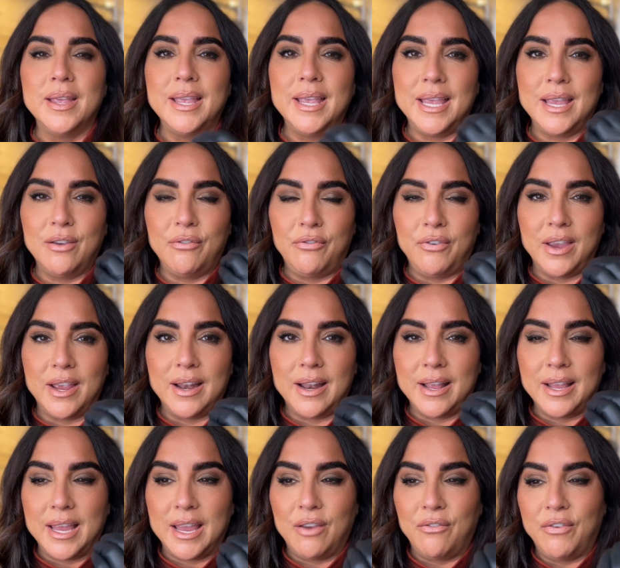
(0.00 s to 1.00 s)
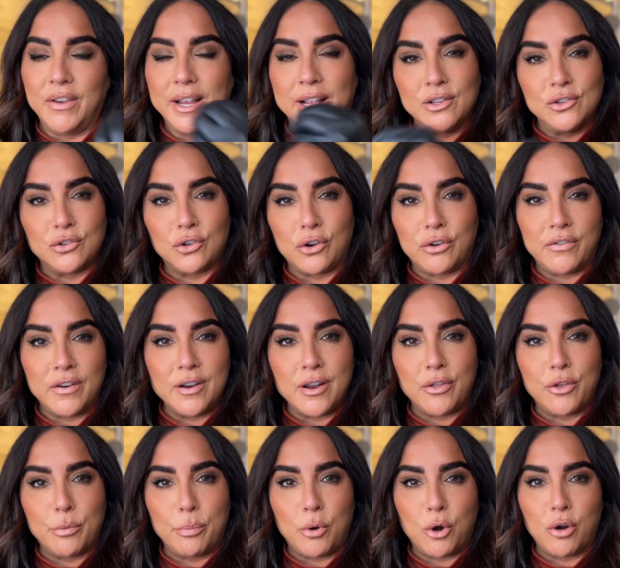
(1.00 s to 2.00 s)
If it can serve
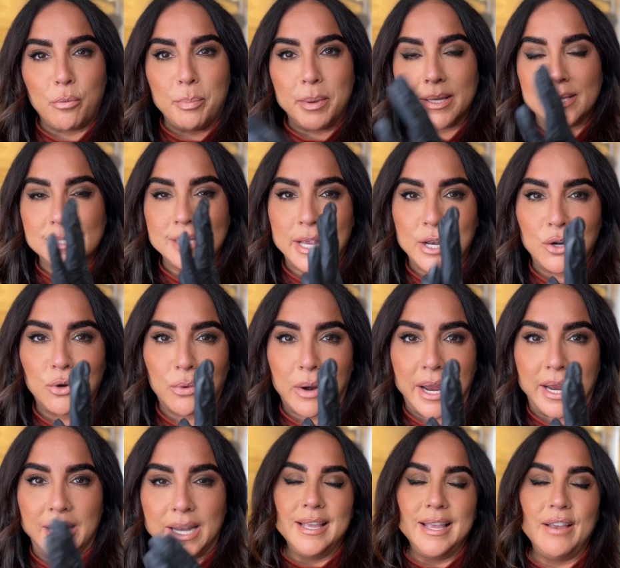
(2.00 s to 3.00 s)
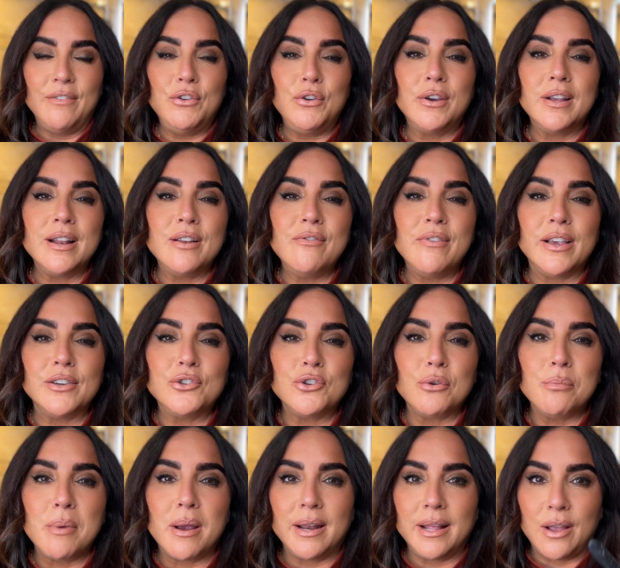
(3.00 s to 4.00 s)
another purpose, then great. If you could invest
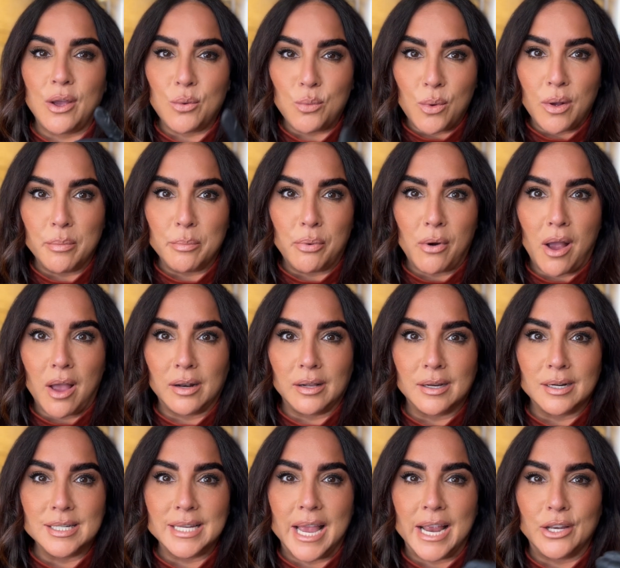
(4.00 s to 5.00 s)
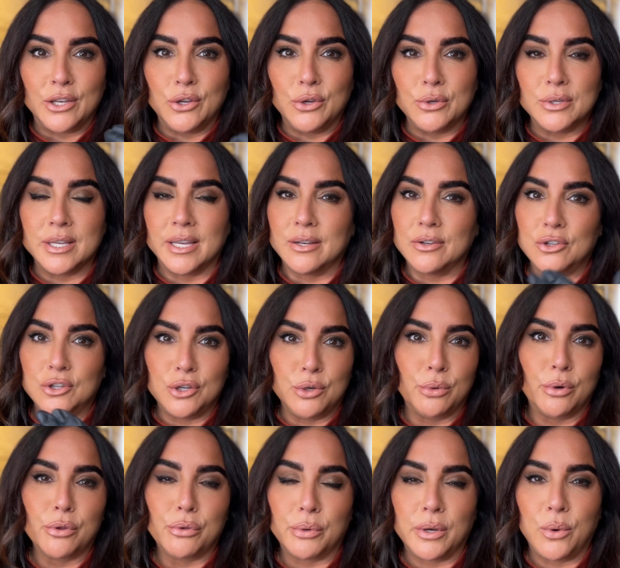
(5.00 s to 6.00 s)
your money on one product and use it 2
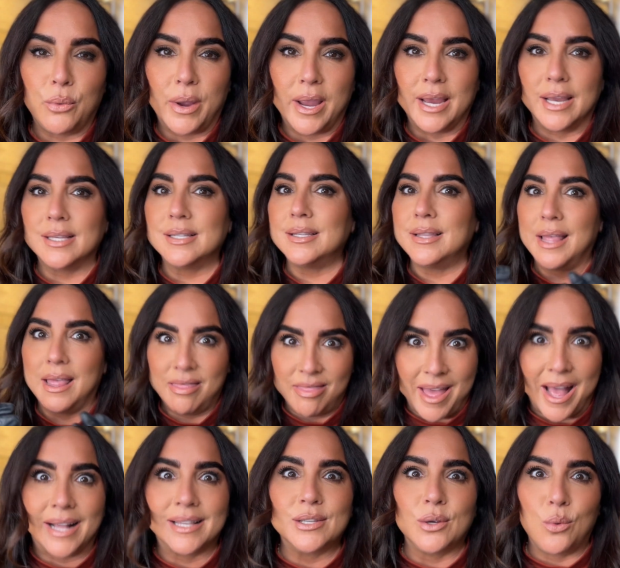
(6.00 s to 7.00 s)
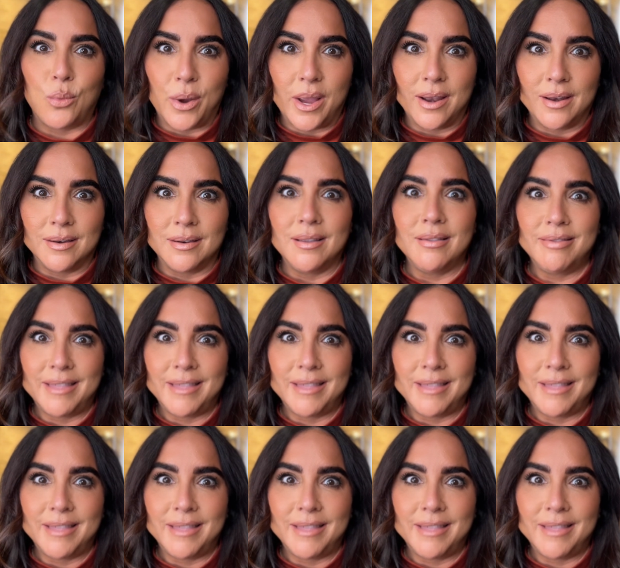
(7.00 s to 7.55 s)
or 3 ways, then that's a win.